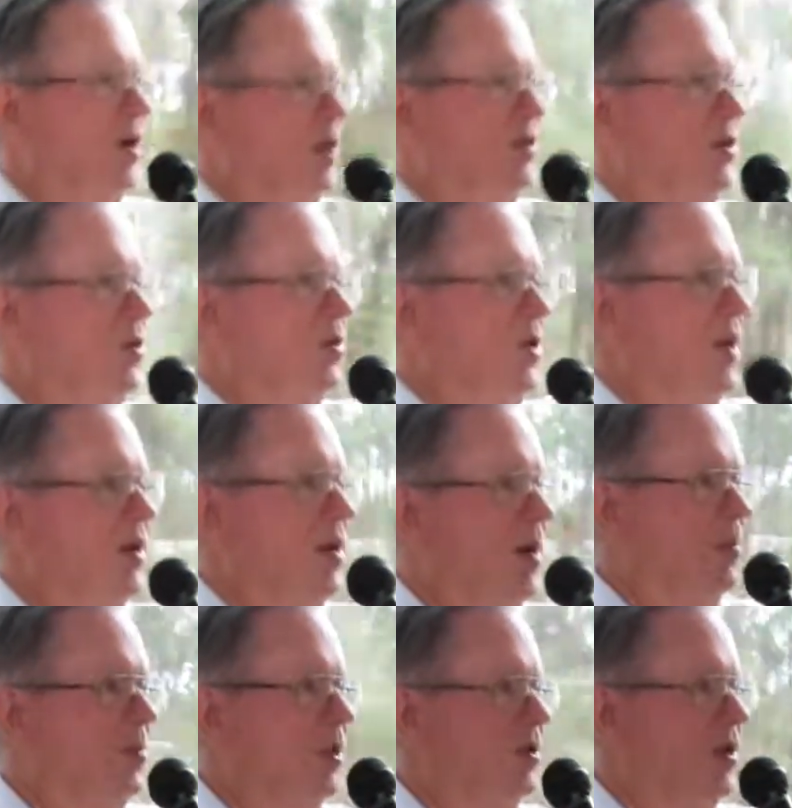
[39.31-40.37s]
and you'd end
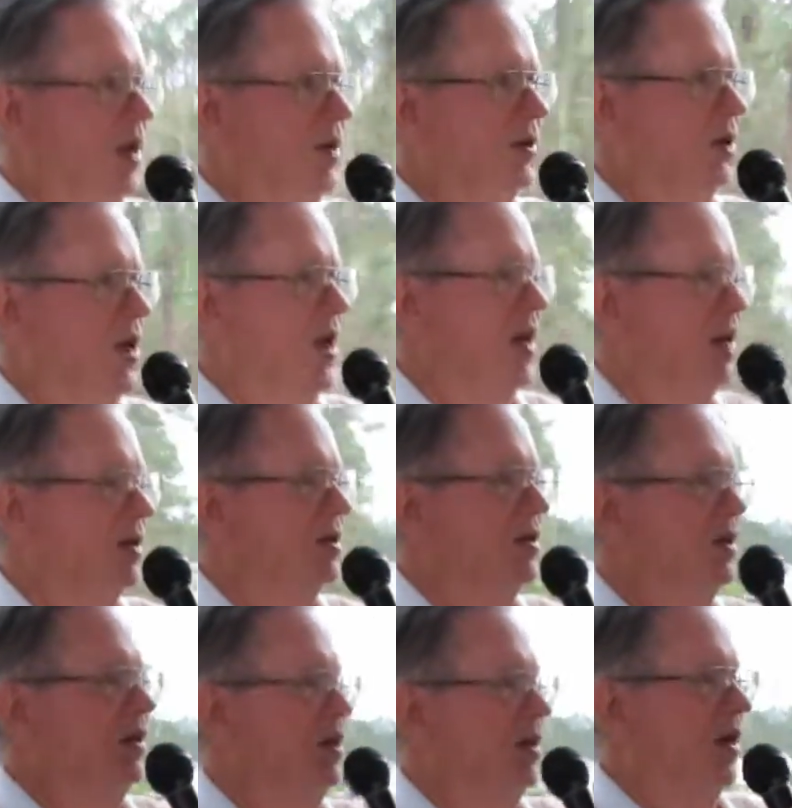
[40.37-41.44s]
up at Dead Lake
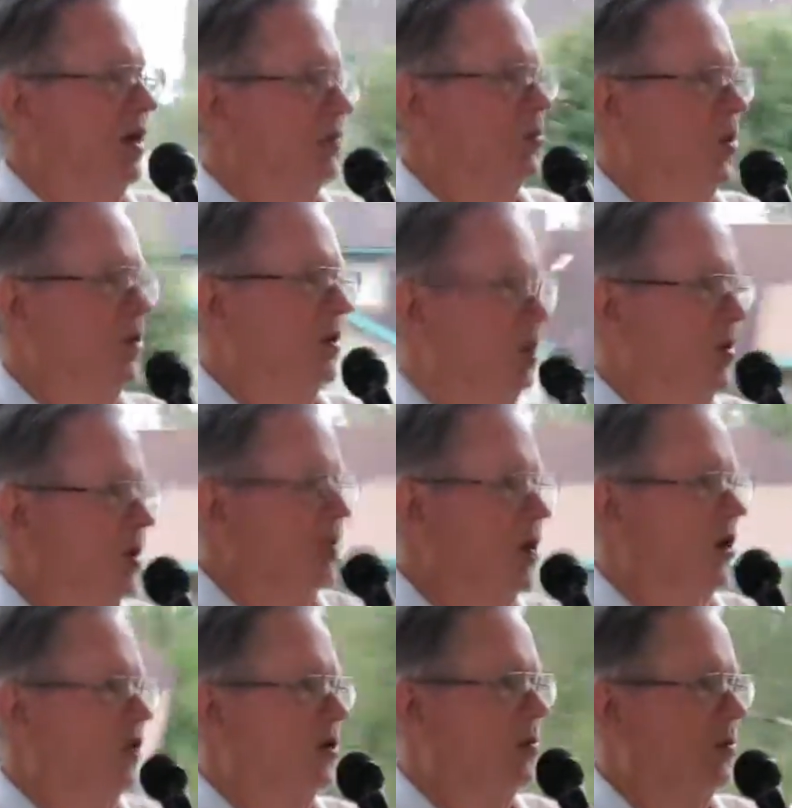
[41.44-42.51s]
at what they
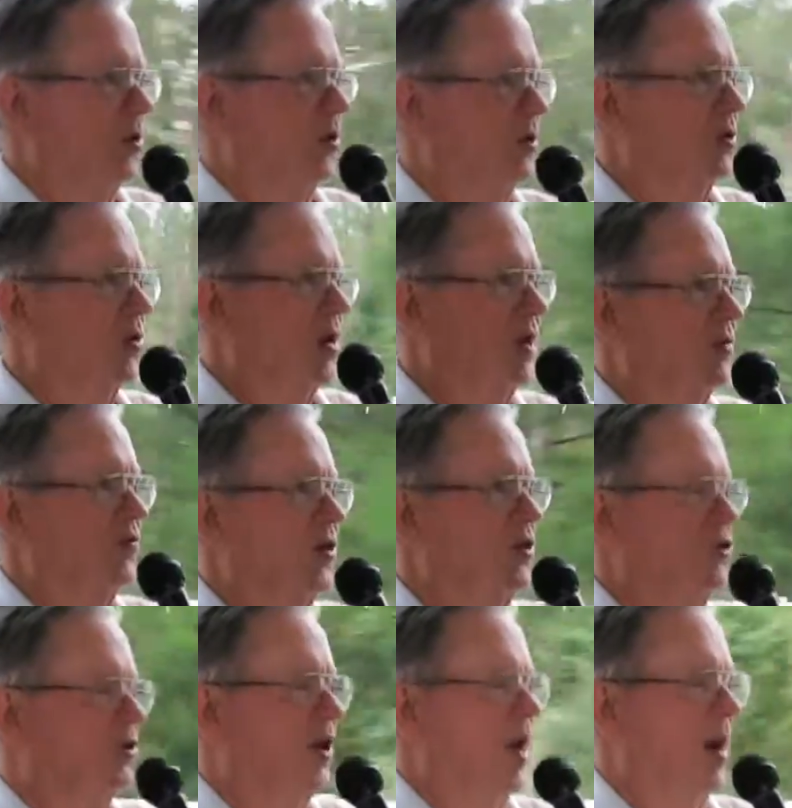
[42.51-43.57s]
call the Bull Creek
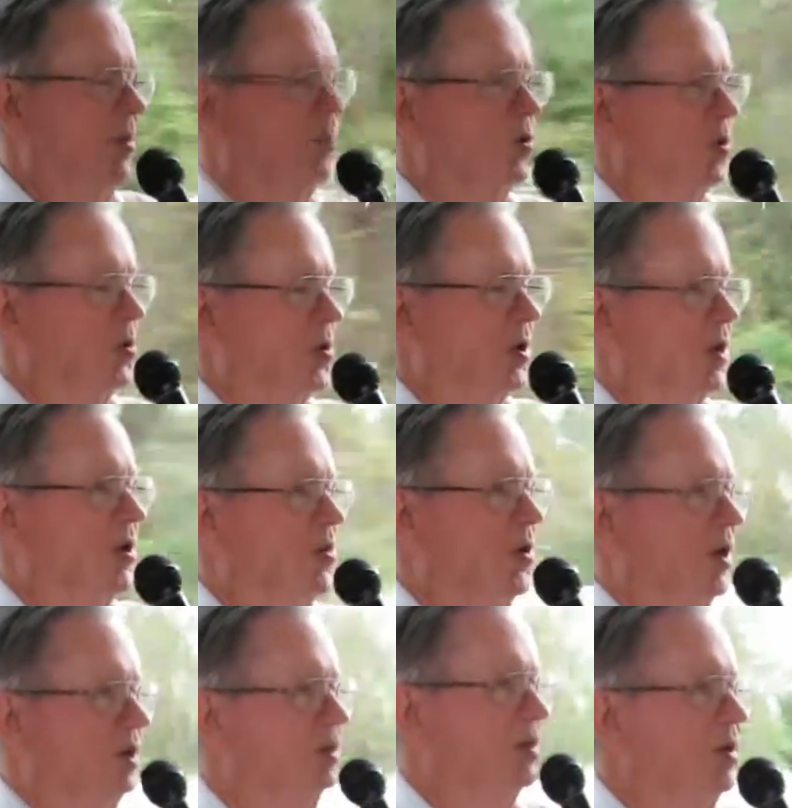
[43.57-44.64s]
Fish Camp, where we're
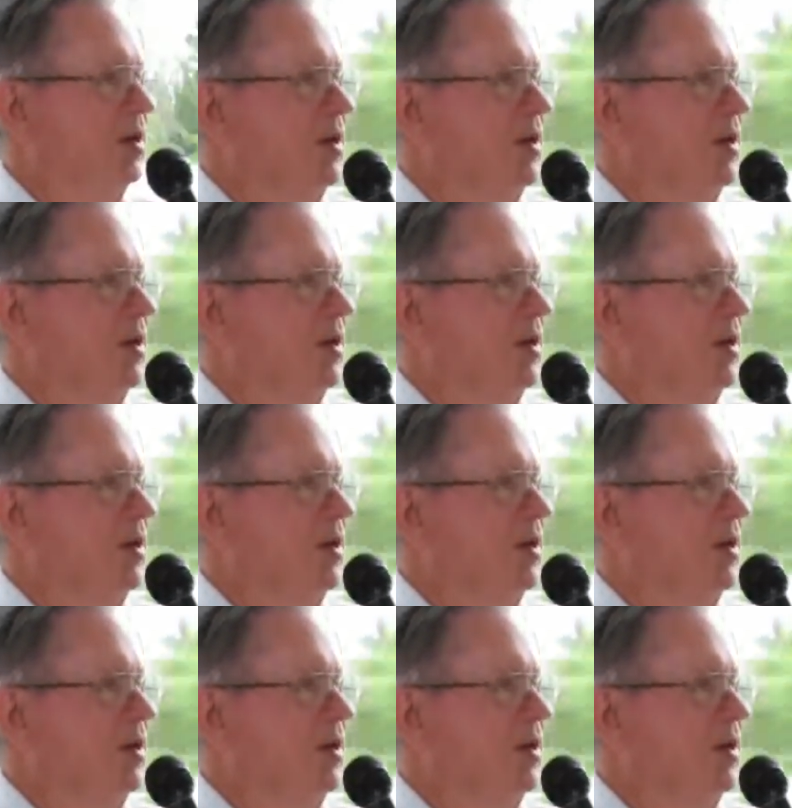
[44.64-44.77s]
going,